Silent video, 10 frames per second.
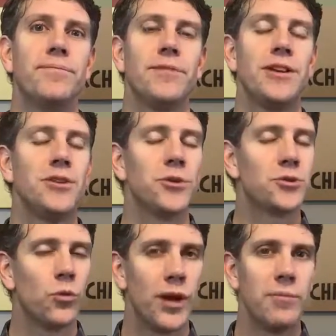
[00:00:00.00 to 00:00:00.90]
It knows
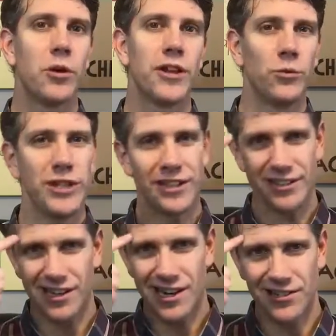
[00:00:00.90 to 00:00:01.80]
way more than we
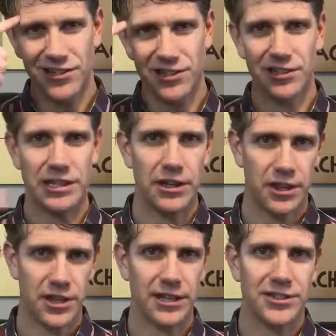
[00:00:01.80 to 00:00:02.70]
can consciously
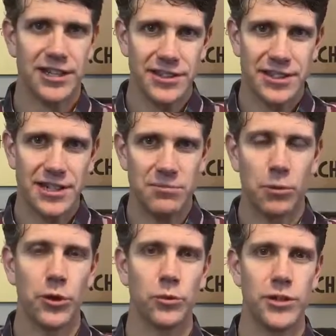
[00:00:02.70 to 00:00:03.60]
think. It's got this
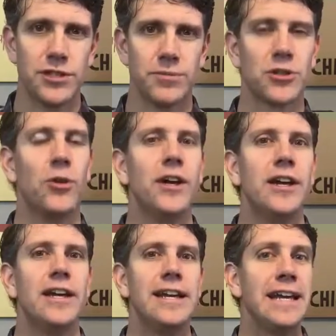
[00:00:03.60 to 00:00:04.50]
inborn wisdom. So
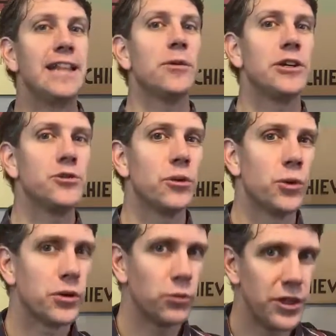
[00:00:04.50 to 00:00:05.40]
anything we can do to
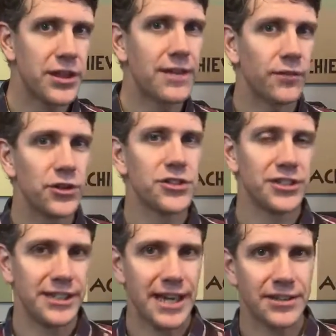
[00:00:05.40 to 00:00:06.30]
work with that versus
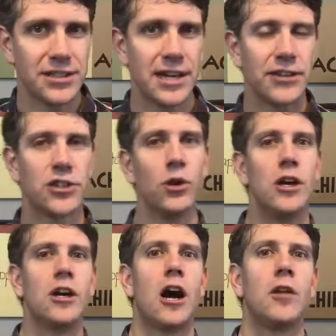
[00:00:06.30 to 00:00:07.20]
against that. So
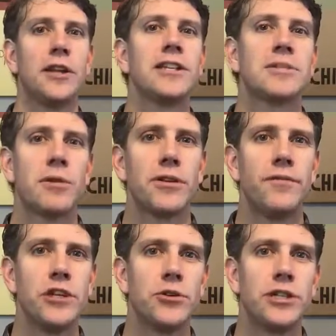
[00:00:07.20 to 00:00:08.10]
I'll link some other
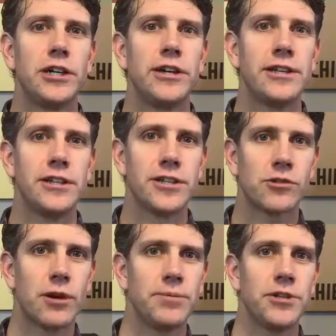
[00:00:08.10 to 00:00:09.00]
videos here in the
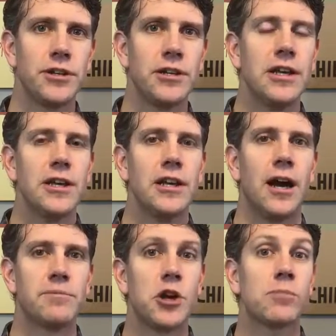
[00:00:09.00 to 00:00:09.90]
description,
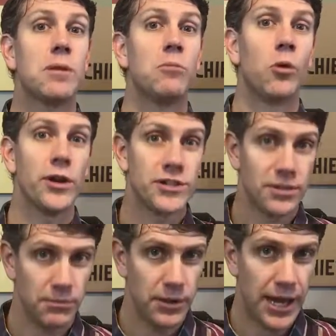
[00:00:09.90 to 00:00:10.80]
talk about more on
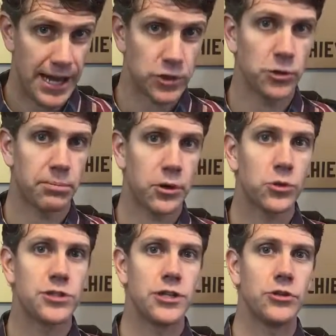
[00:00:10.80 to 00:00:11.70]
some actual
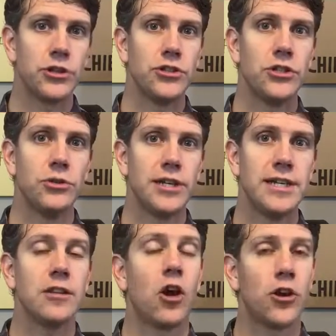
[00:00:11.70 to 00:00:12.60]
approaches that you can do to
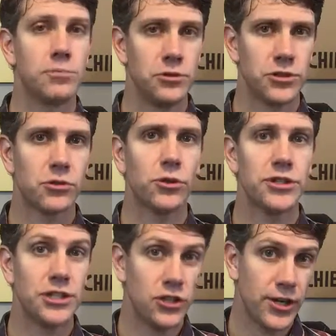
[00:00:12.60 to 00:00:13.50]
heal autoimmune
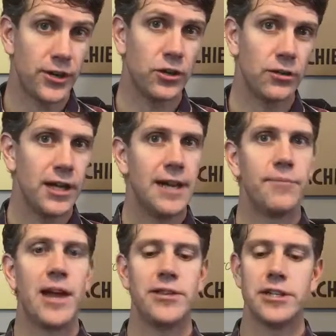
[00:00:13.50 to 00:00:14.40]
disorders in general,
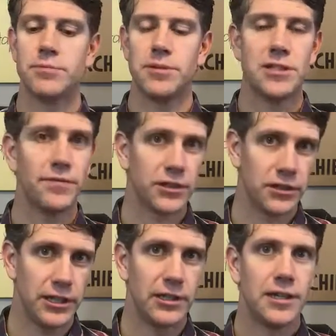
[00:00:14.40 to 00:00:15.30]
and then
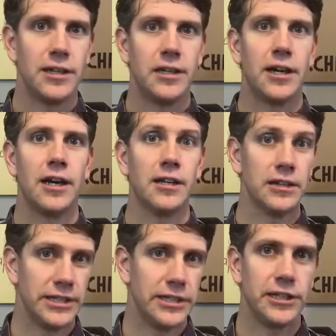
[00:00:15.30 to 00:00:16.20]
specifically
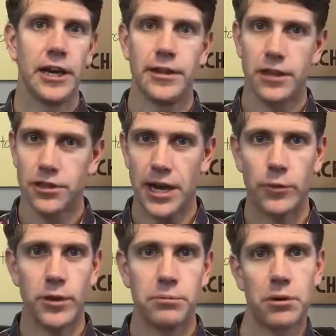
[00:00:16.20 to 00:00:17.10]
leaky gut and
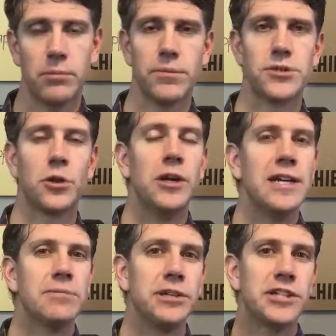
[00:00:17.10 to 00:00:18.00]
thyroid problems. So
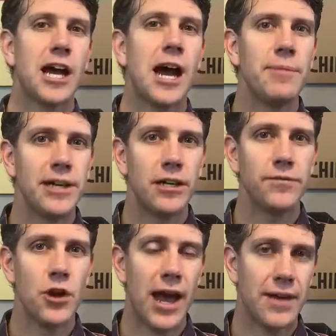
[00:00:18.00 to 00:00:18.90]
please comment here
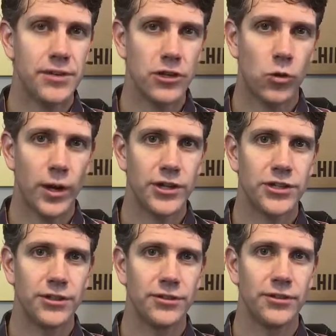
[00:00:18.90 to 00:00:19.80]
if you have any
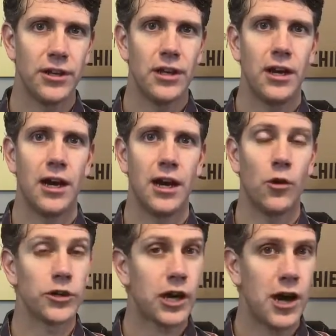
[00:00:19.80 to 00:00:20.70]
questions
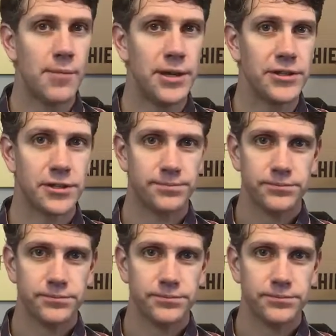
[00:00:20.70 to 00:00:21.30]
or comments.